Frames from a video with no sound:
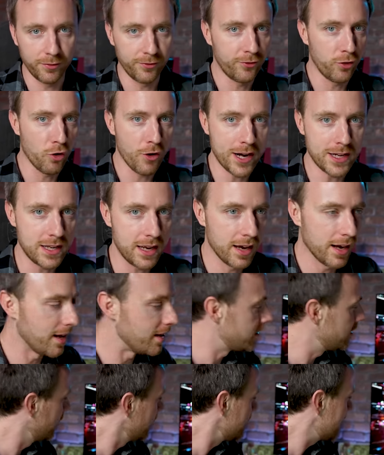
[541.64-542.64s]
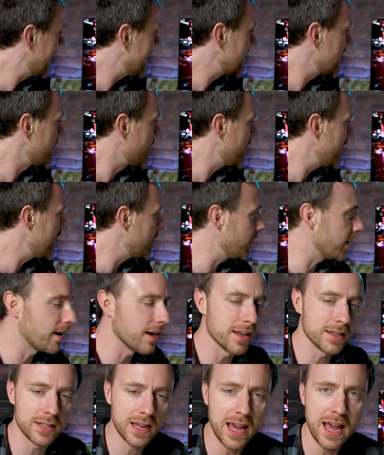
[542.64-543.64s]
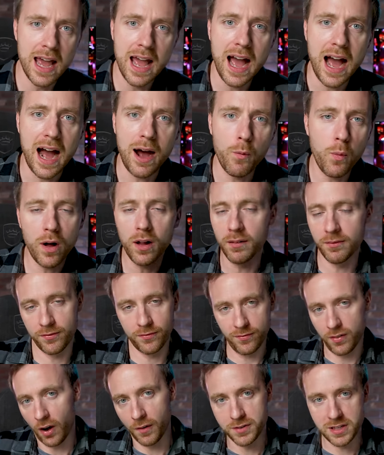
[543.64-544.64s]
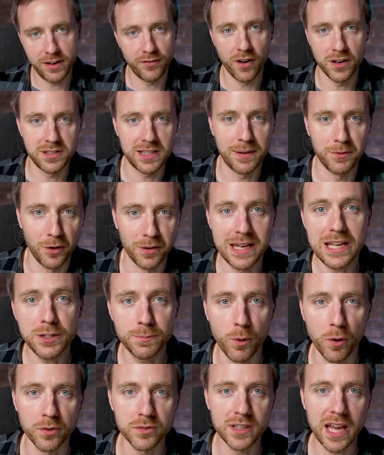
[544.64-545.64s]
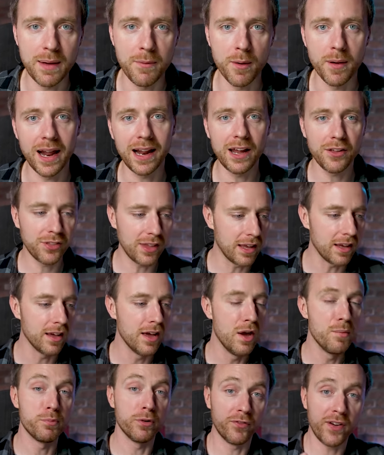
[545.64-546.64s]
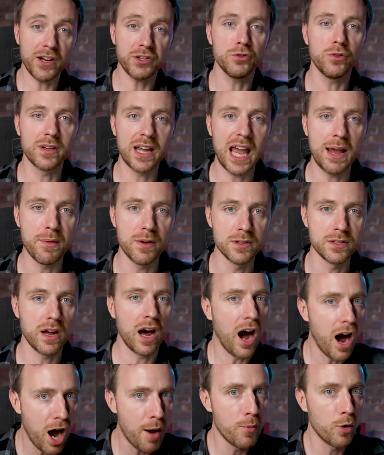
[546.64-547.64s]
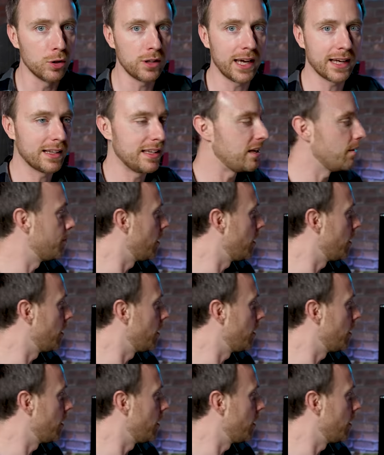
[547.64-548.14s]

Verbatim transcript: four eighty hertz at ten eighty p because, well, obviously firstly I'm not an esports gamer, and I think professional gamers are more likely to